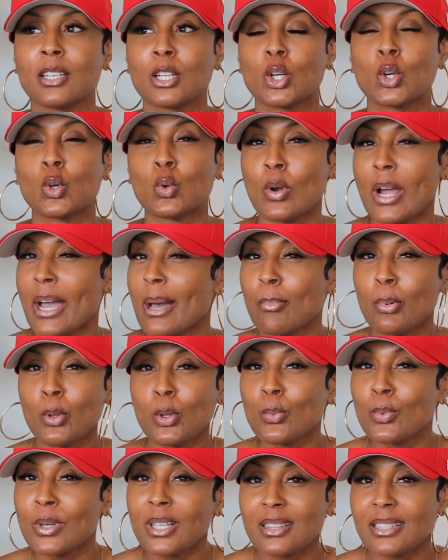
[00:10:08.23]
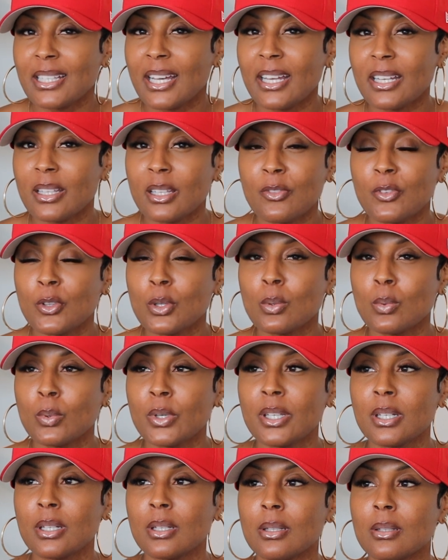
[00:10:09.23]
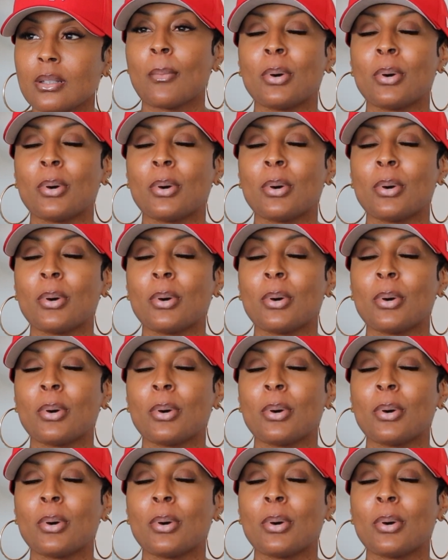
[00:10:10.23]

grapple with that, if you will.